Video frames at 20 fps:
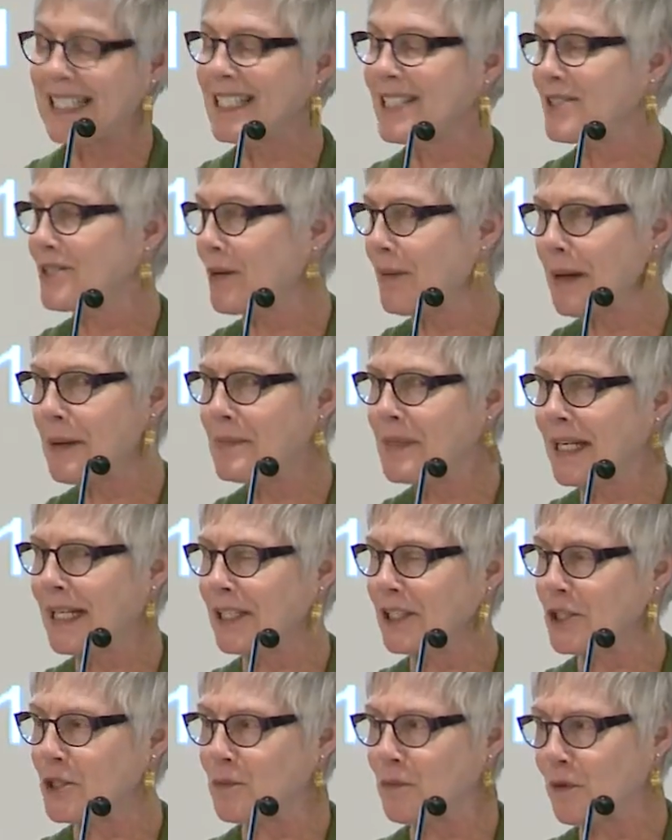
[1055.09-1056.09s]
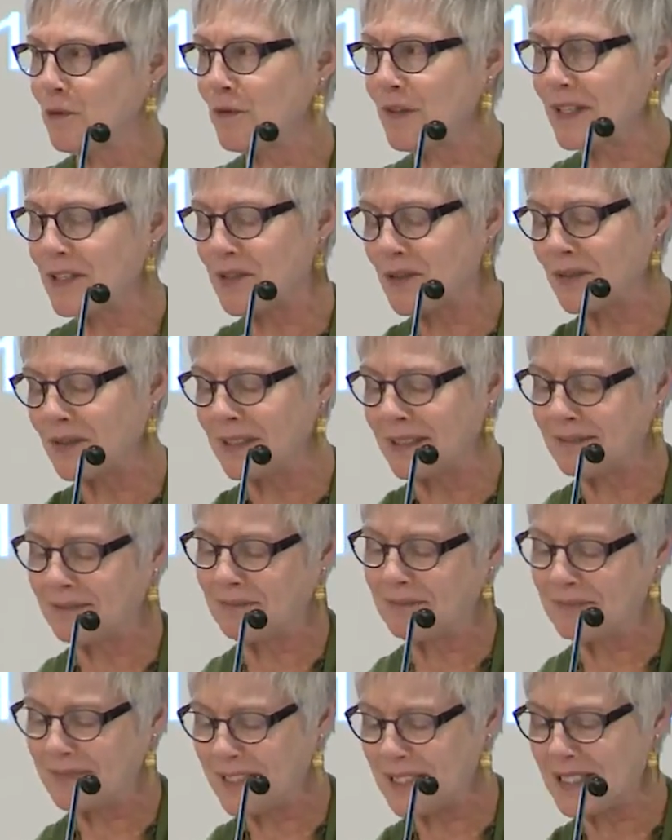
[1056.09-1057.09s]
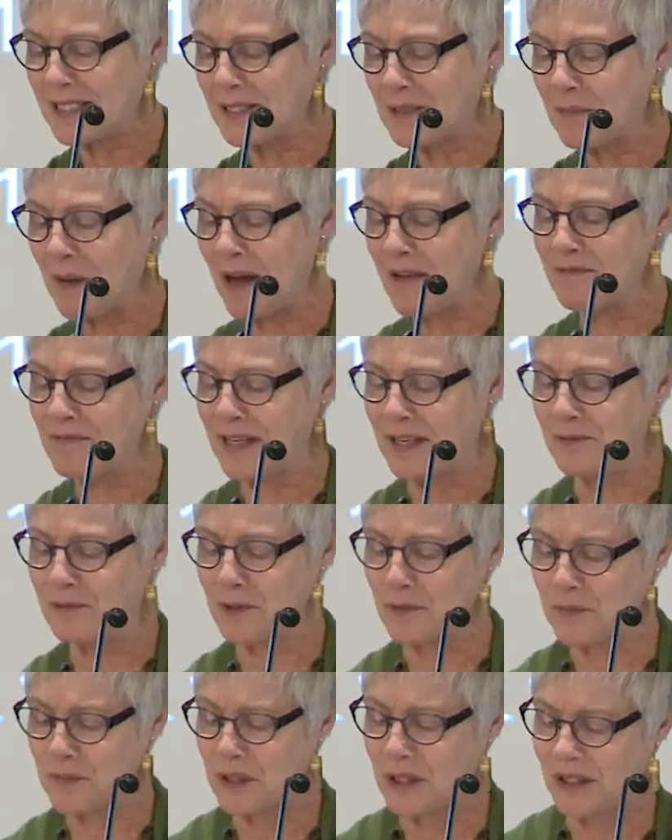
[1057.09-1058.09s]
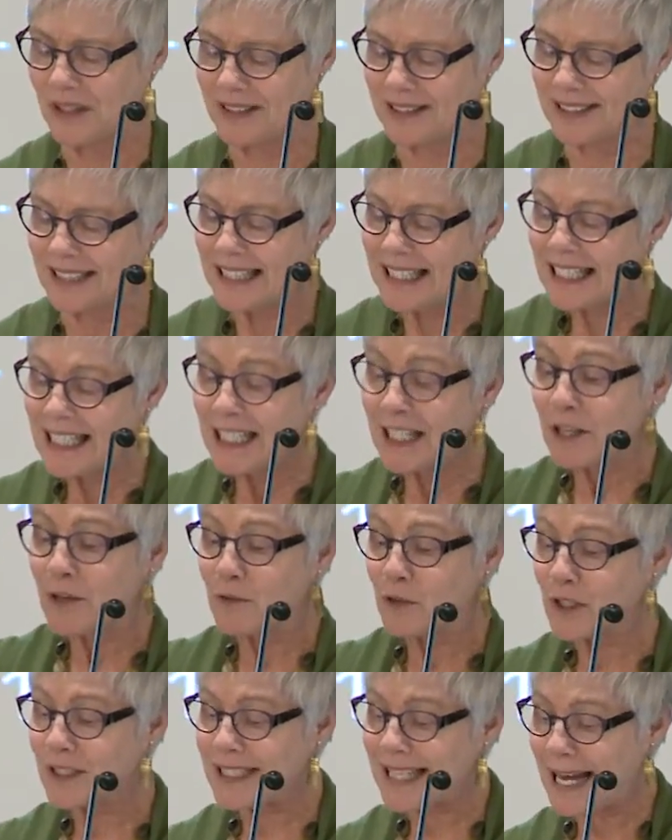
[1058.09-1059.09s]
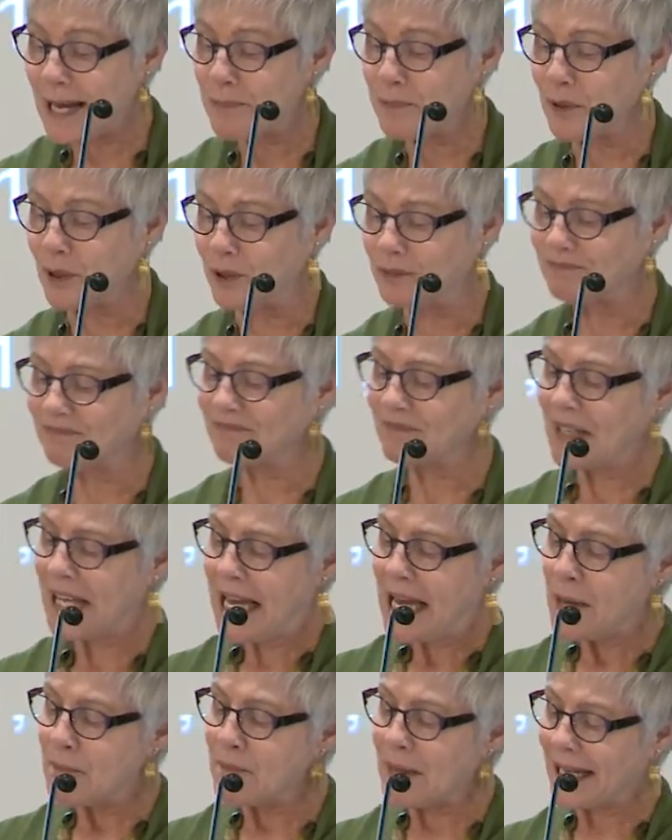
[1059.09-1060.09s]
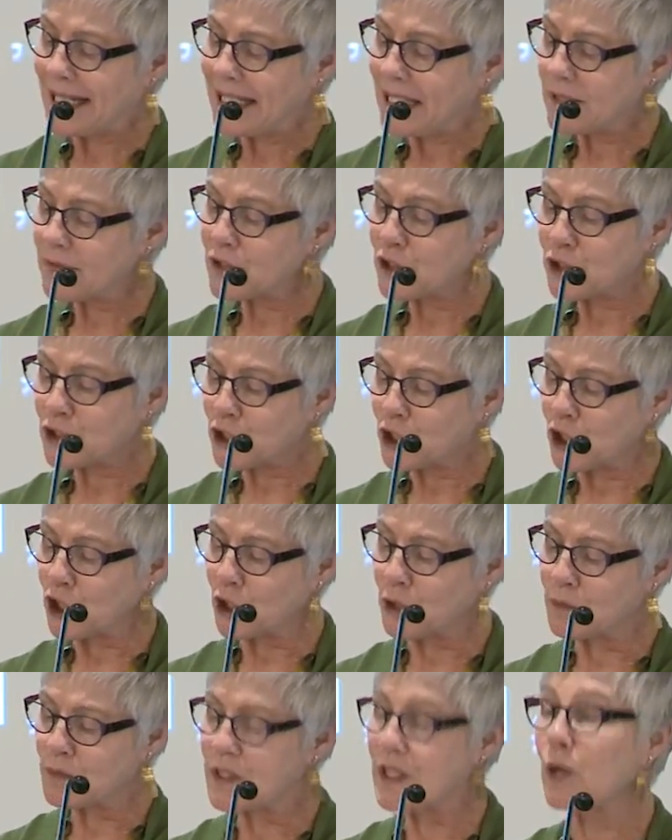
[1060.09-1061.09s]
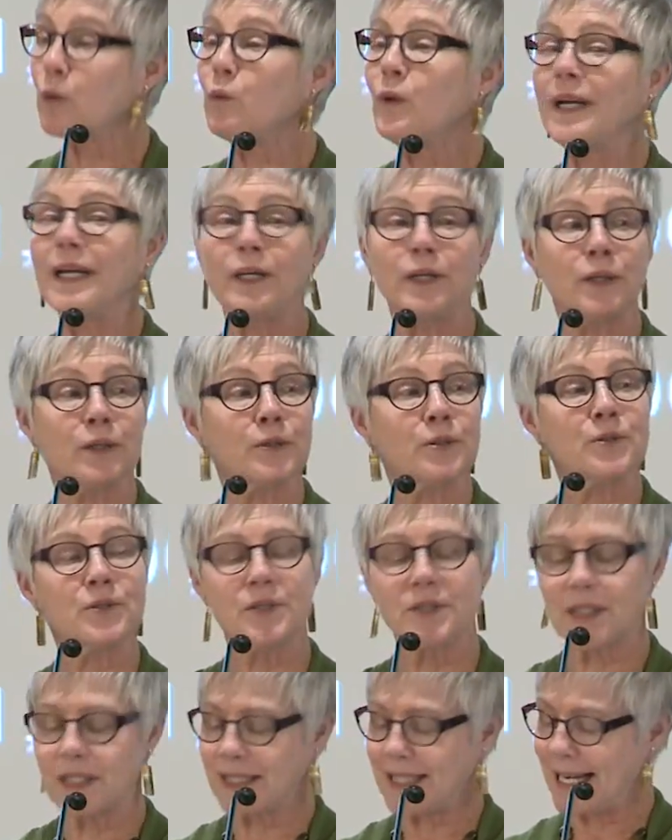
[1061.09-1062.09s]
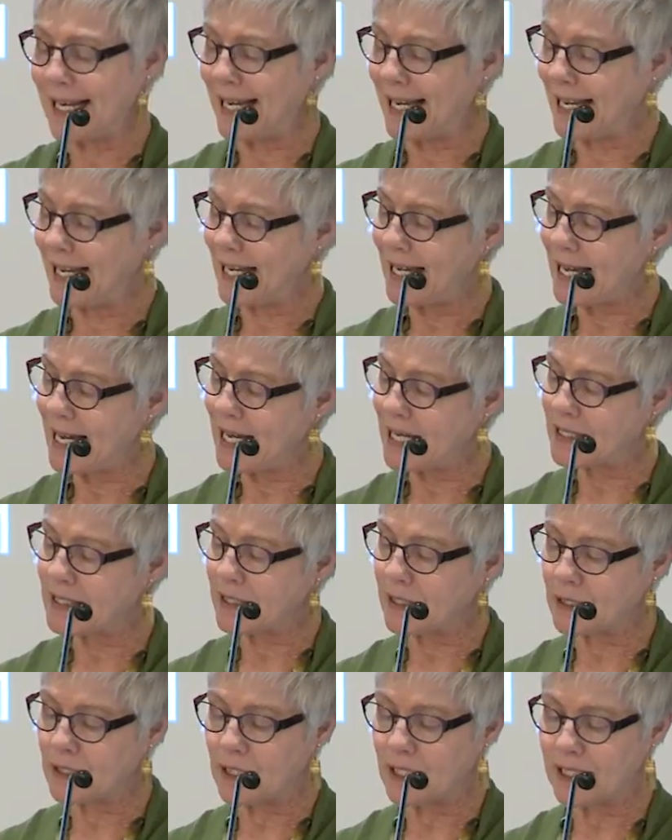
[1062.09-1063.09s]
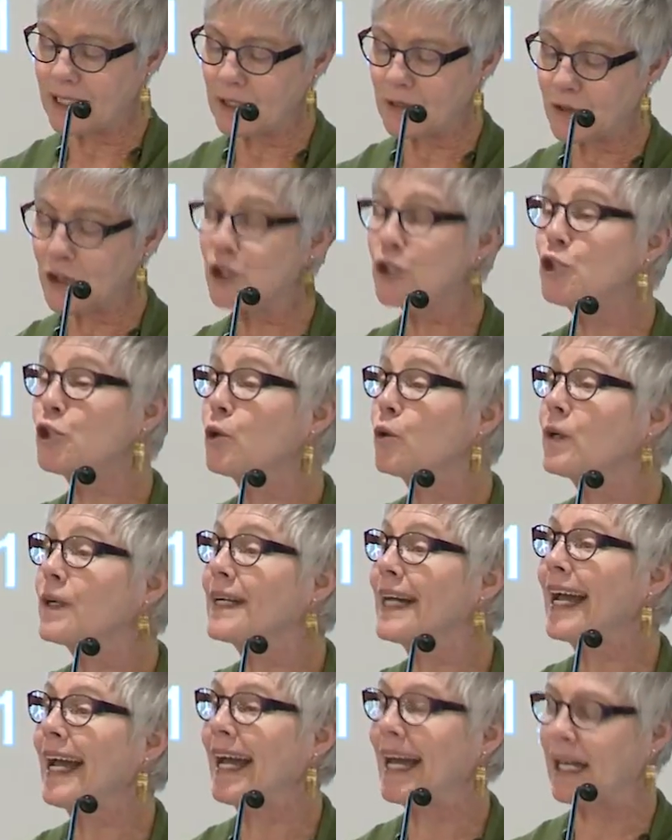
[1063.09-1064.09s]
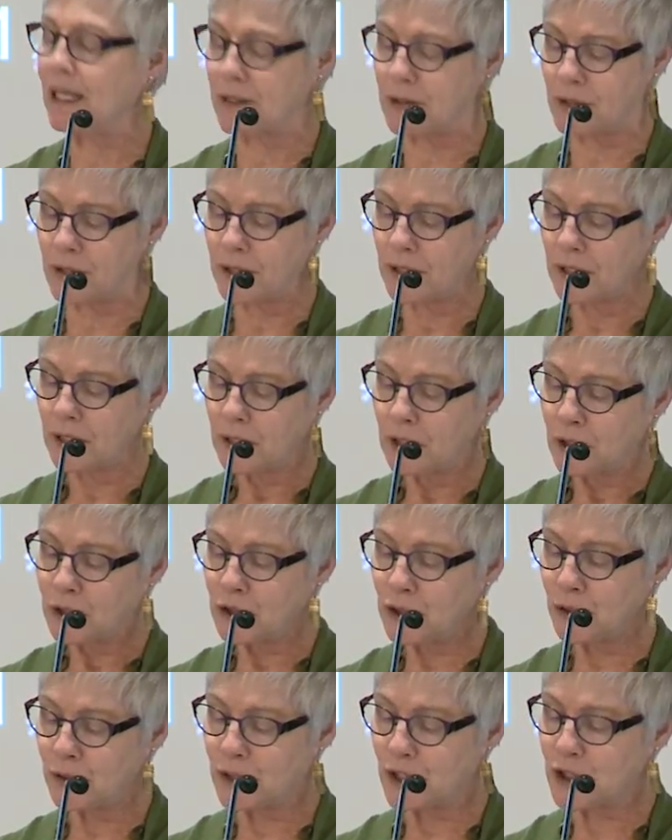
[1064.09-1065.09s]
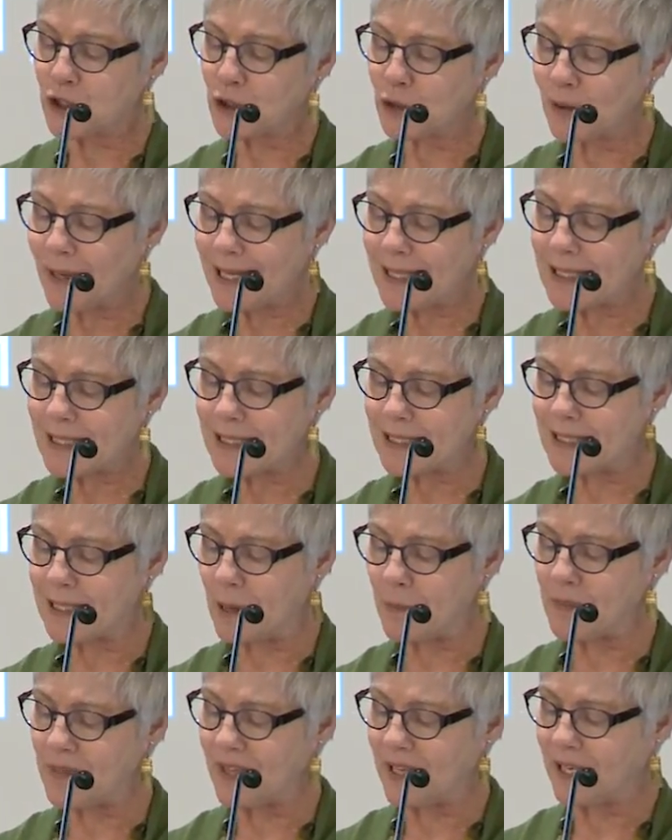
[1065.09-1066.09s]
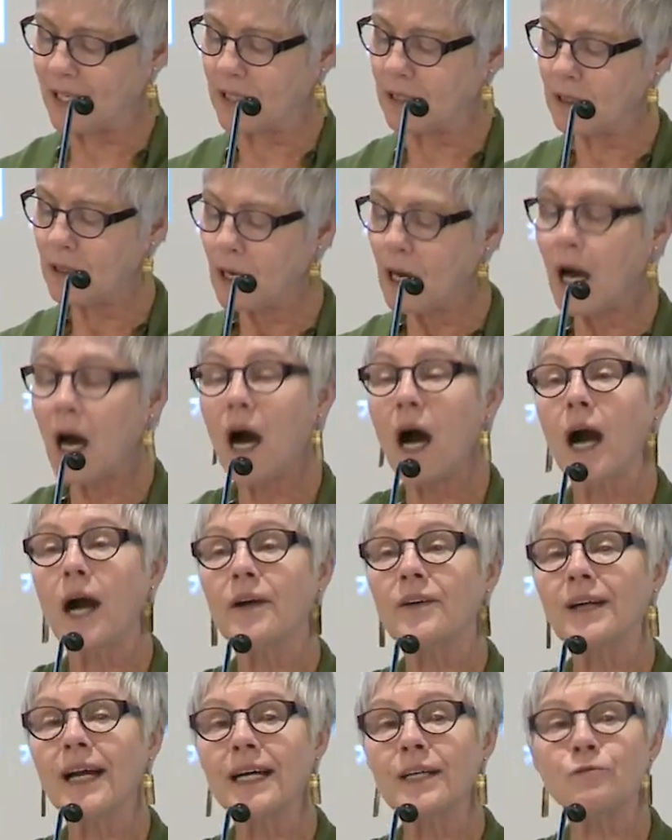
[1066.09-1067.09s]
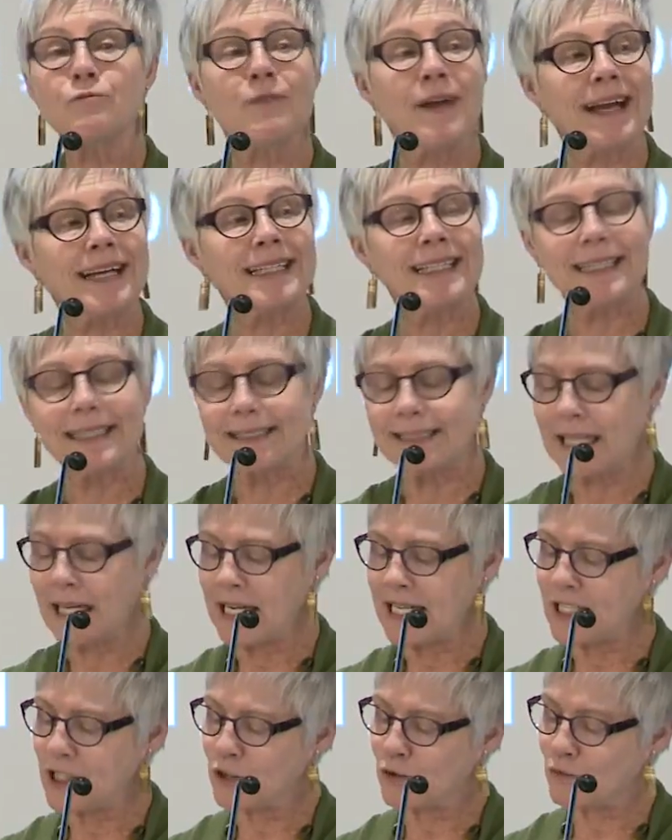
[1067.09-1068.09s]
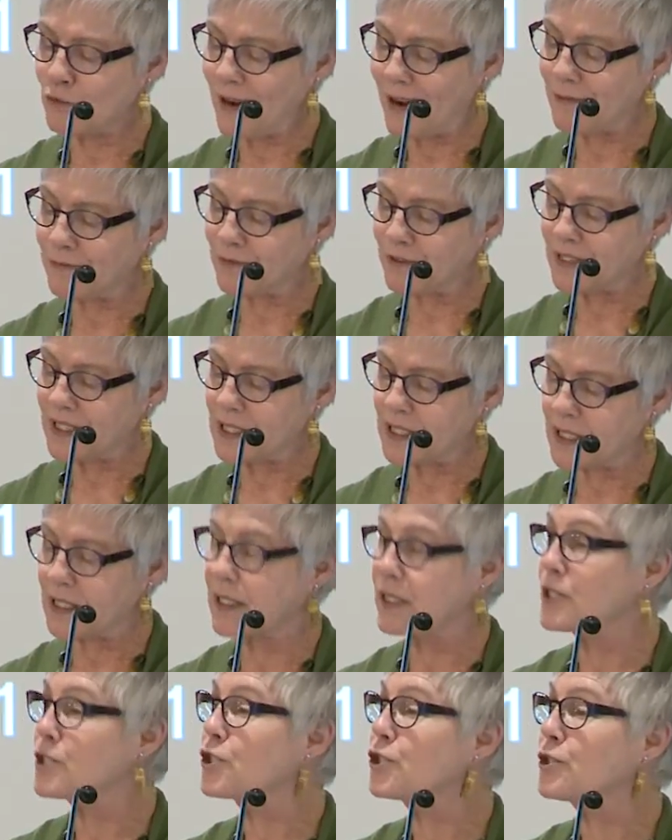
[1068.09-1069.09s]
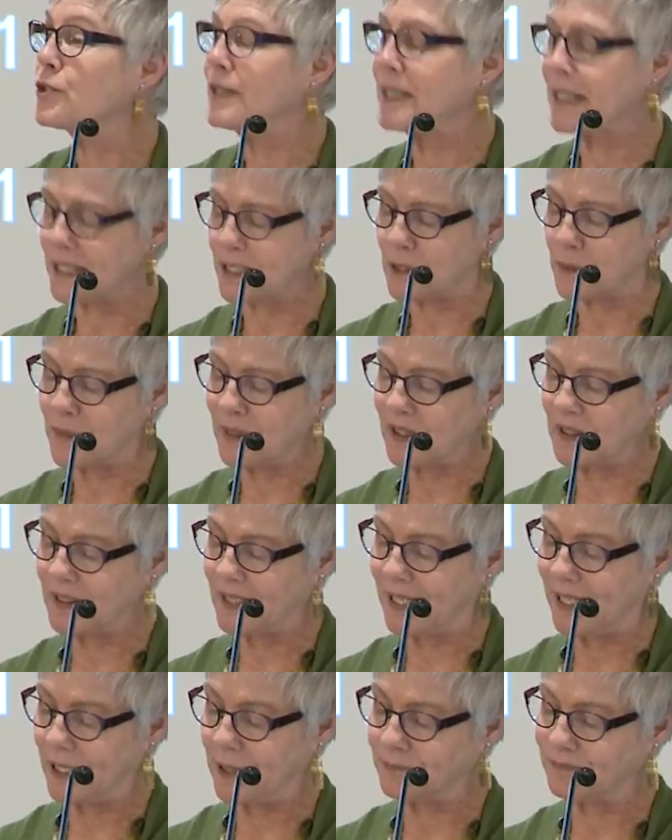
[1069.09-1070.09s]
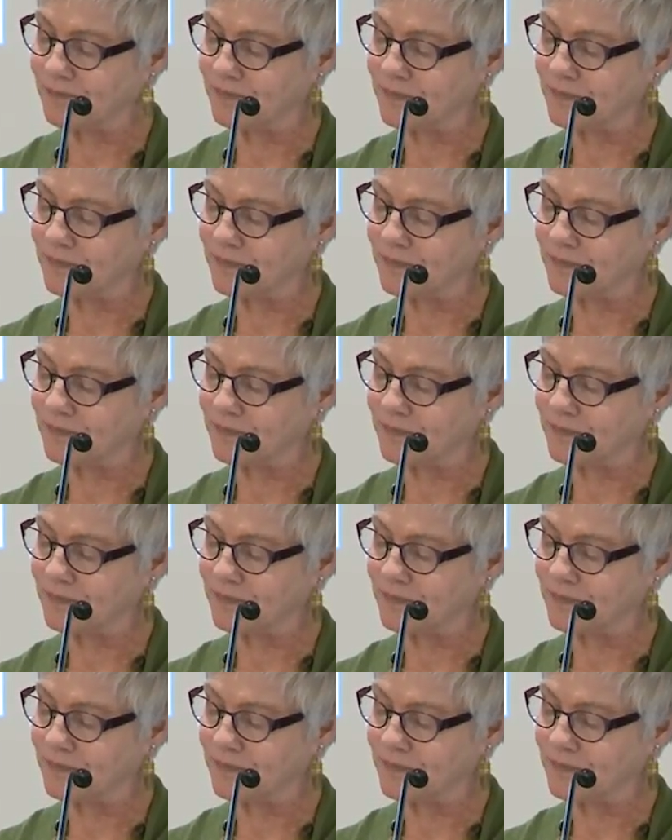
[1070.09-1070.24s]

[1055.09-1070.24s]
So I'm an English professor, and this is my favorite part. For example, many of the terms that we use today as a kind of shorthand to discredit something are unrecognized references to disability.